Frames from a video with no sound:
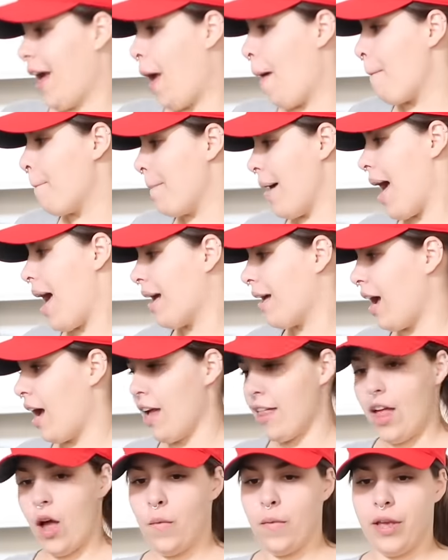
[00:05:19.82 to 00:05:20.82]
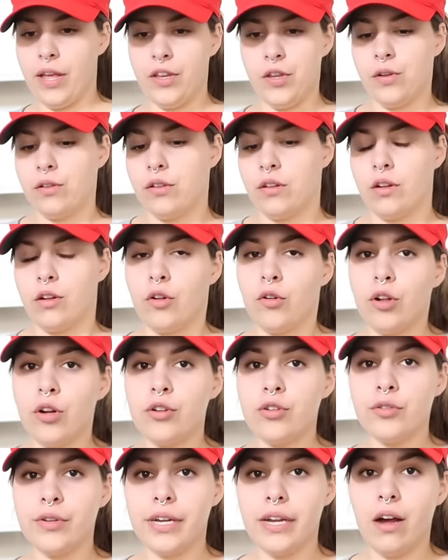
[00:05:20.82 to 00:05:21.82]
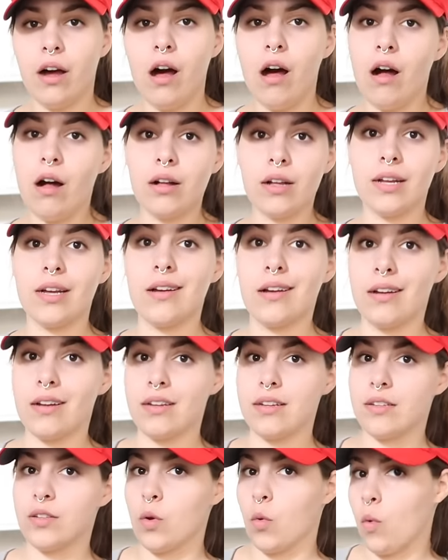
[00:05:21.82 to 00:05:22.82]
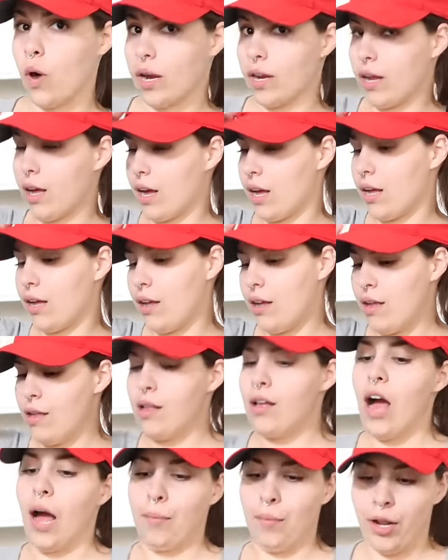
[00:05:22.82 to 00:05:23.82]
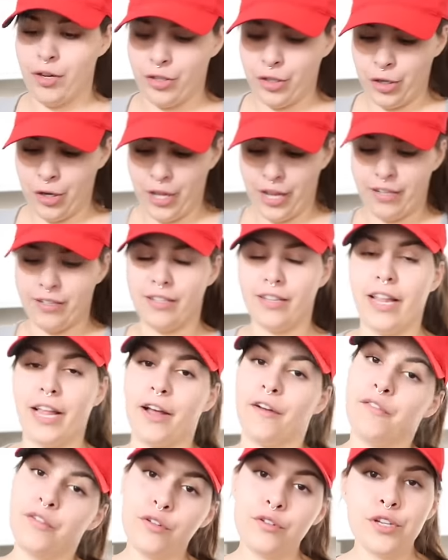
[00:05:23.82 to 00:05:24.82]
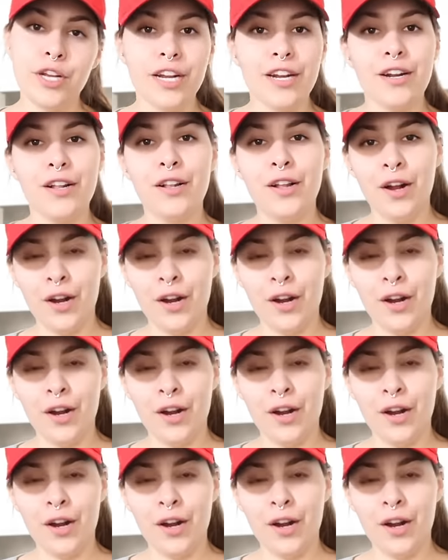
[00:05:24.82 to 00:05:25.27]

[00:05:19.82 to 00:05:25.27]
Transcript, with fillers: and back. I thought we could do a little grocery haul because why not? I'm not turning into like a food channel